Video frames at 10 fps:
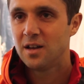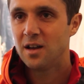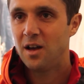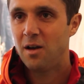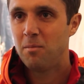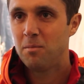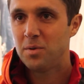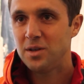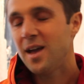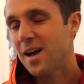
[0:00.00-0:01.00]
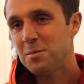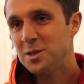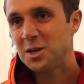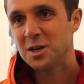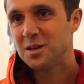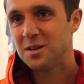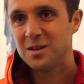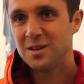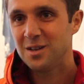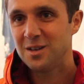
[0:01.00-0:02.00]
But yeah, I mean, you
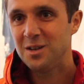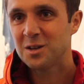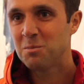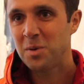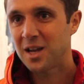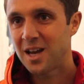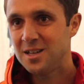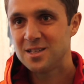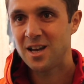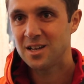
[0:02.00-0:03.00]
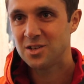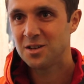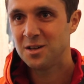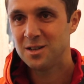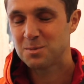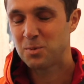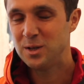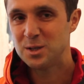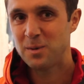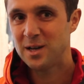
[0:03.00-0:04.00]
can pick any section and it's
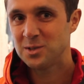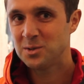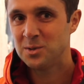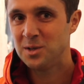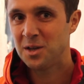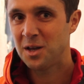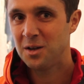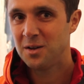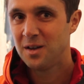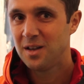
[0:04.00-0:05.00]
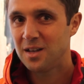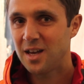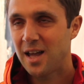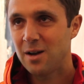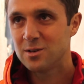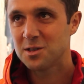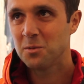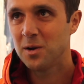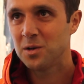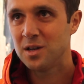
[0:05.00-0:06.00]
pretty special, you know. Get out into
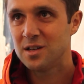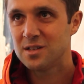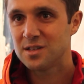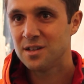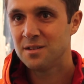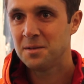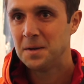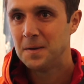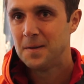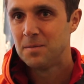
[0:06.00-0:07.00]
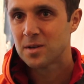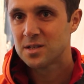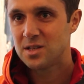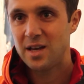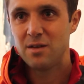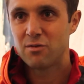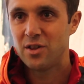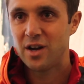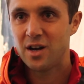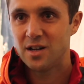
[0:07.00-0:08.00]
the wilderness and stay over
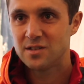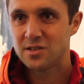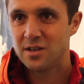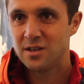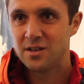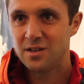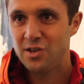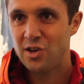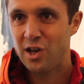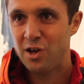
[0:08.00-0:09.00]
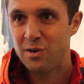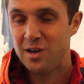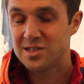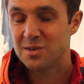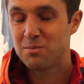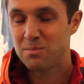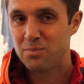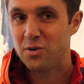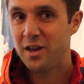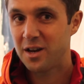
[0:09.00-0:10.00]
in the huts, and, you know, it's a
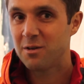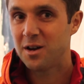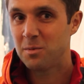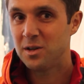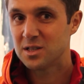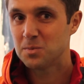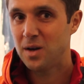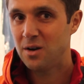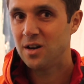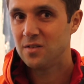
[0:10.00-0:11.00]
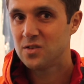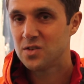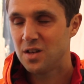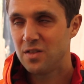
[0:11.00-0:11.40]
pretty incredible experience.